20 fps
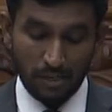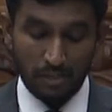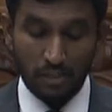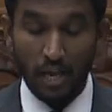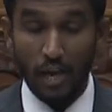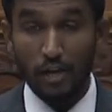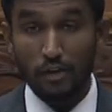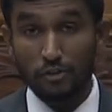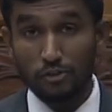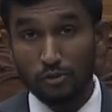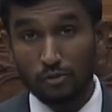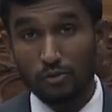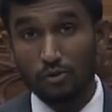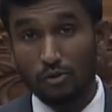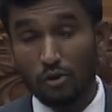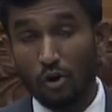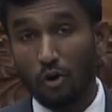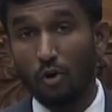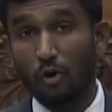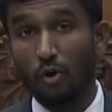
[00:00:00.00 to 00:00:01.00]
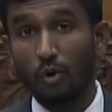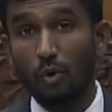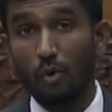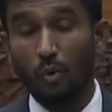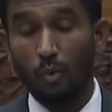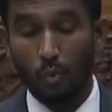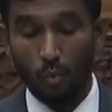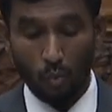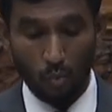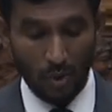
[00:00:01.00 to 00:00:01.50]
they do know
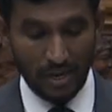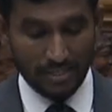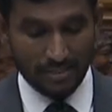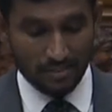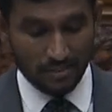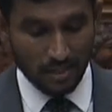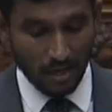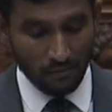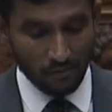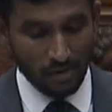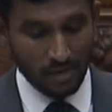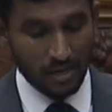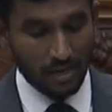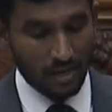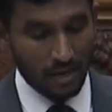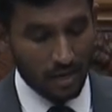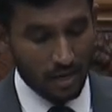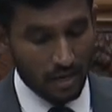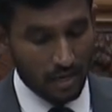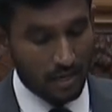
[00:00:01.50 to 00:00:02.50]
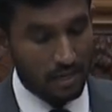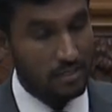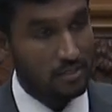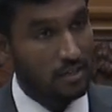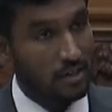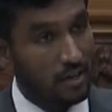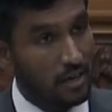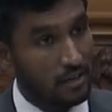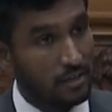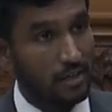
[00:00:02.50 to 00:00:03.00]
when someone is
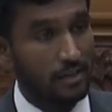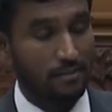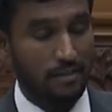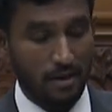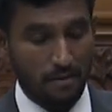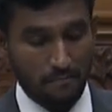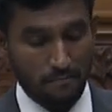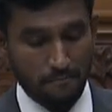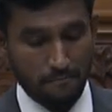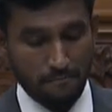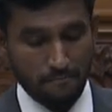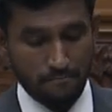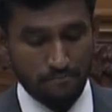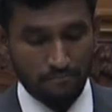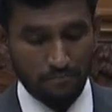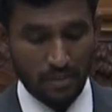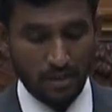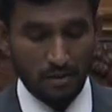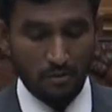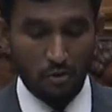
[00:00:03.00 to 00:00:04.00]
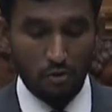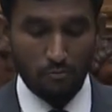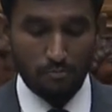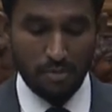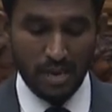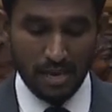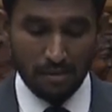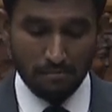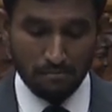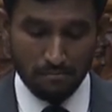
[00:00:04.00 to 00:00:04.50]
hurting them or
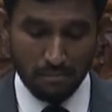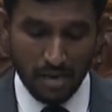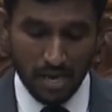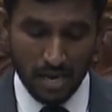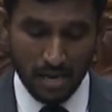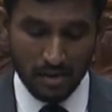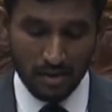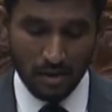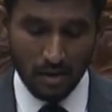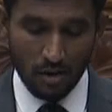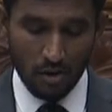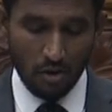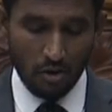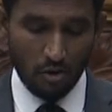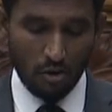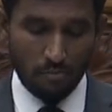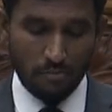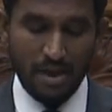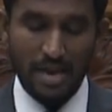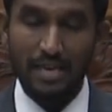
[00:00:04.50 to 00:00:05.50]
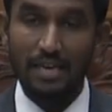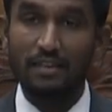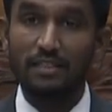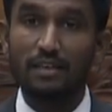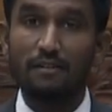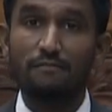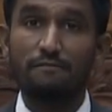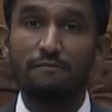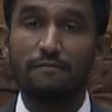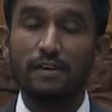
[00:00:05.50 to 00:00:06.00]
being mean or making
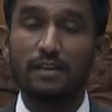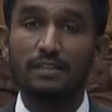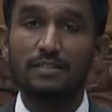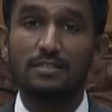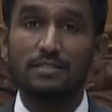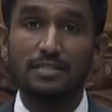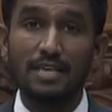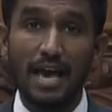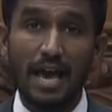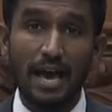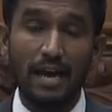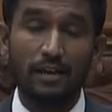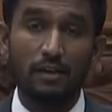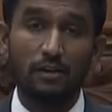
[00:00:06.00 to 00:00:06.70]
them feel sad